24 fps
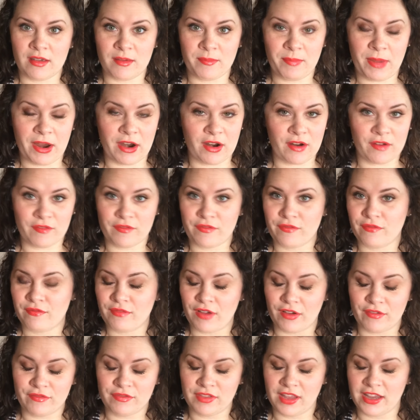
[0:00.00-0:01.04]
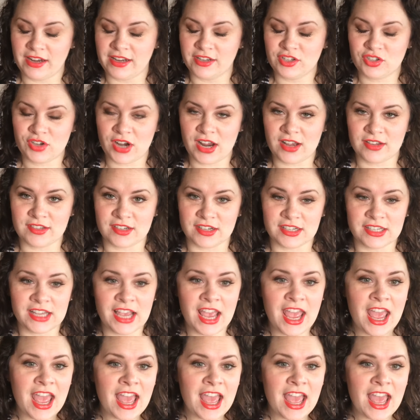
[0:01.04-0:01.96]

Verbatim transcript: a pair of ladies' trousers.